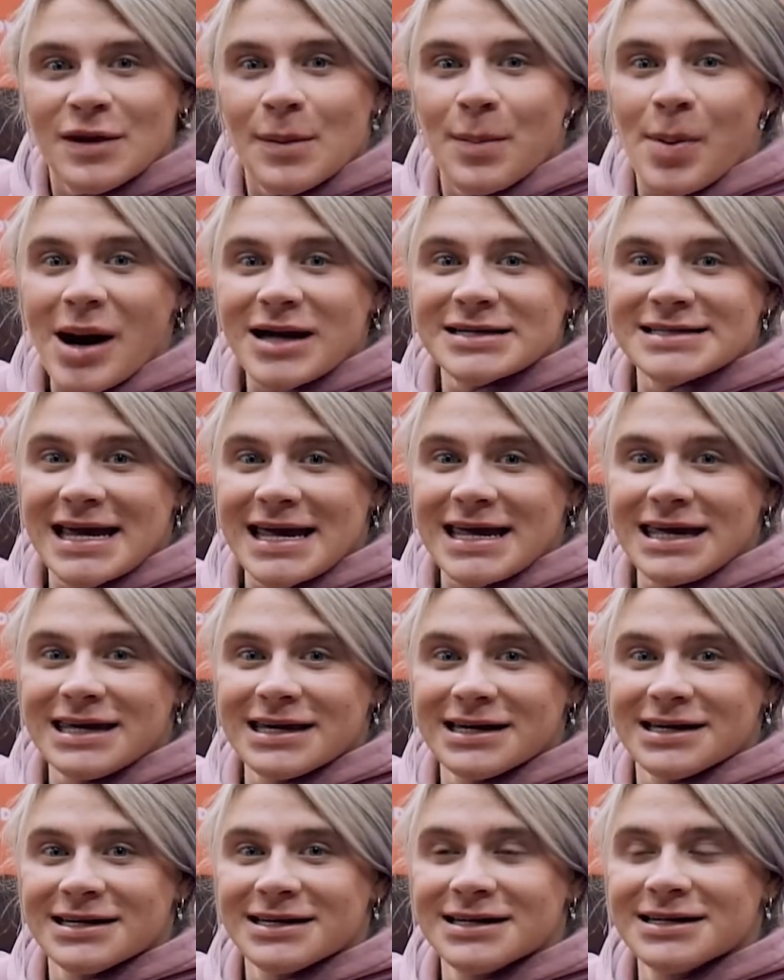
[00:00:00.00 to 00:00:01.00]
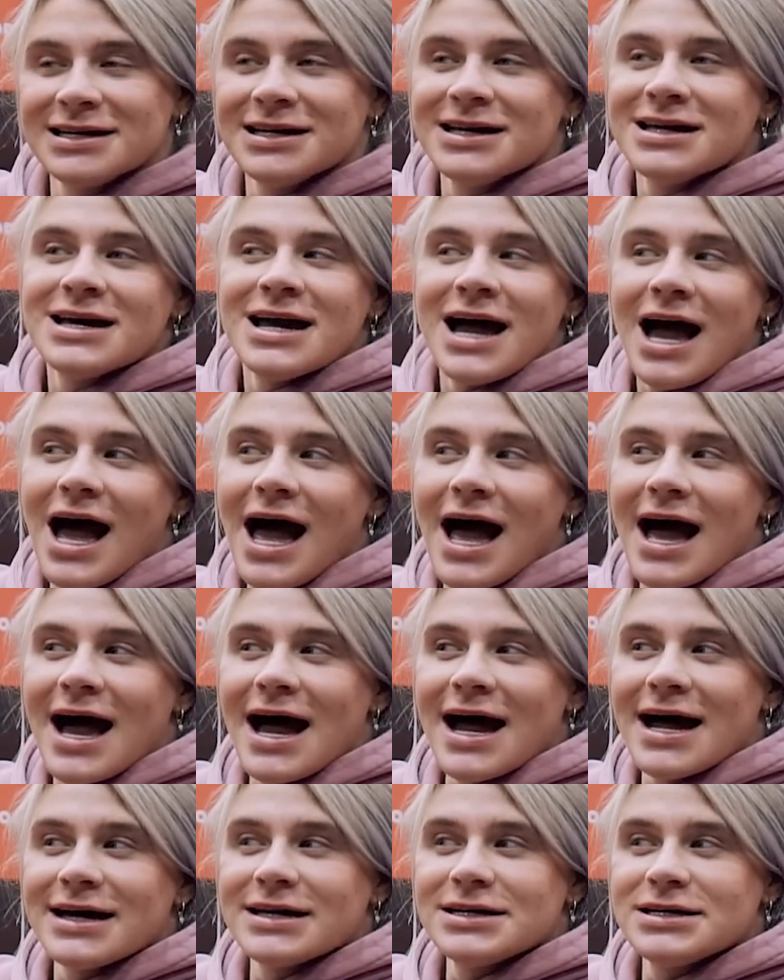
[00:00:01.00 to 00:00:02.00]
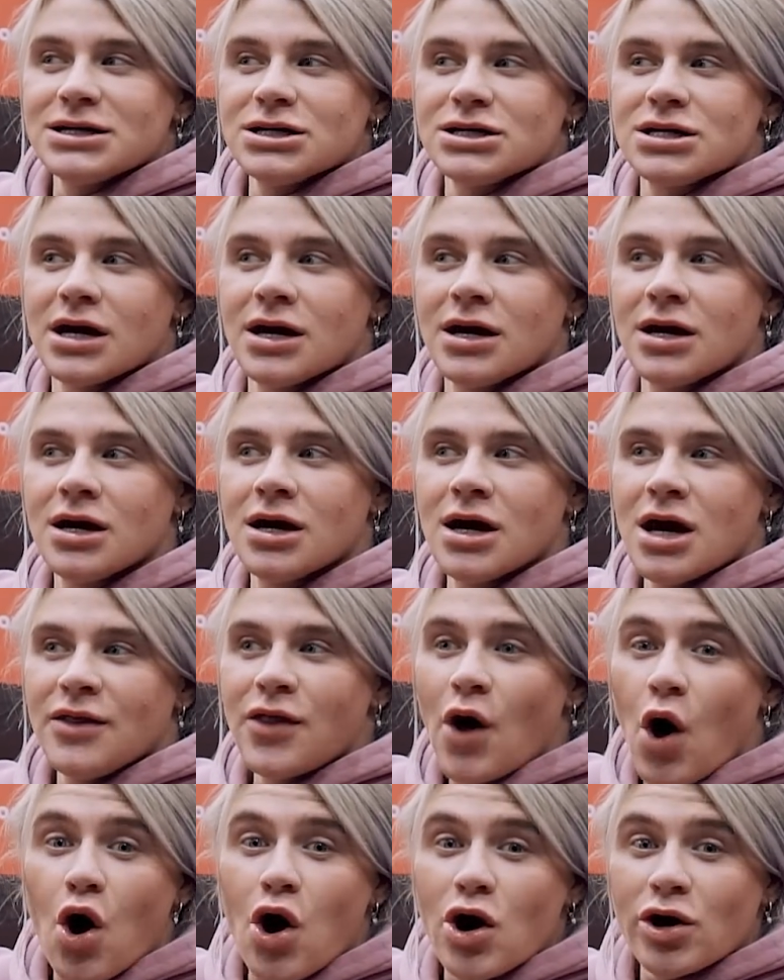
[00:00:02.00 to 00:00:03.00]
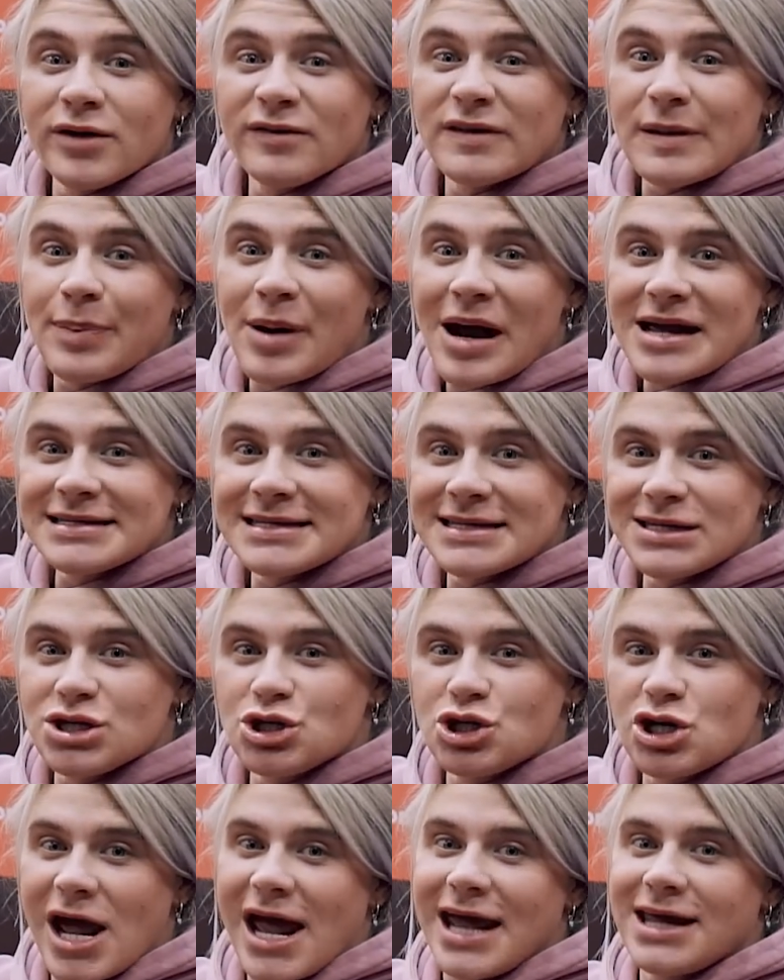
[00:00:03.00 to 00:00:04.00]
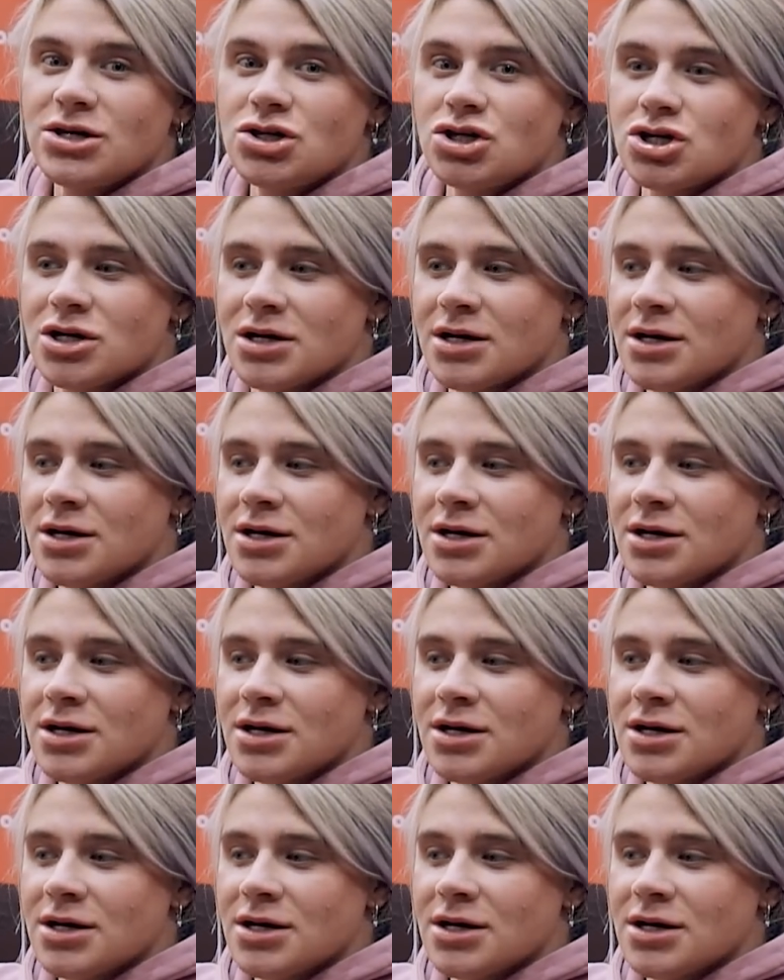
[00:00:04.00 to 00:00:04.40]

you're pressing and the order of your presses change,